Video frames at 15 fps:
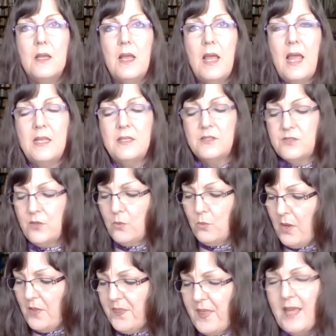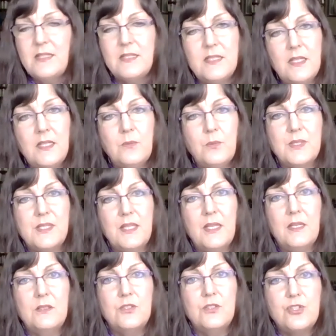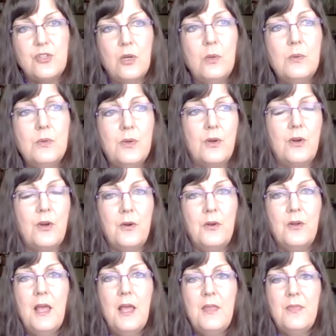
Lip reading: And so what that did was it showed her